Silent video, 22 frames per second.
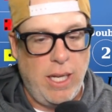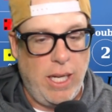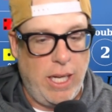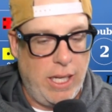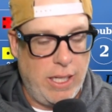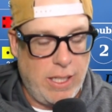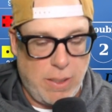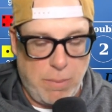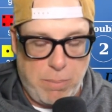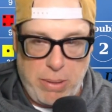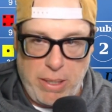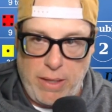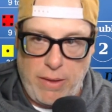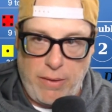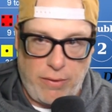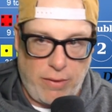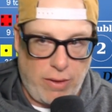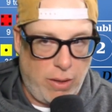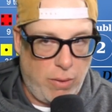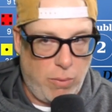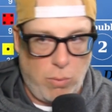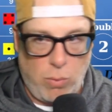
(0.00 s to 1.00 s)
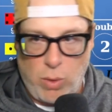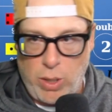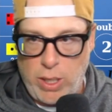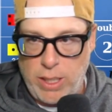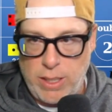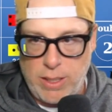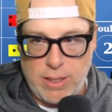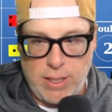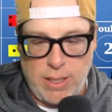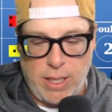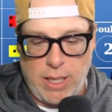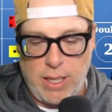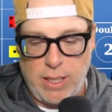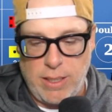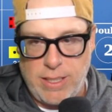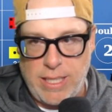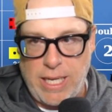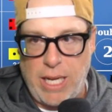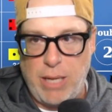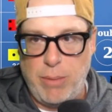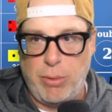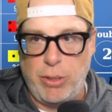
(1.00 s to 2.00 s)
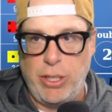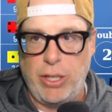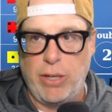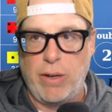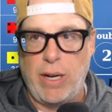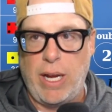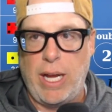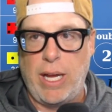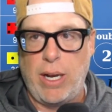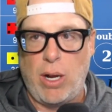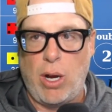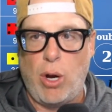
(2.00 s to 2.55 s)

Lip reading: It depends on what table you're at.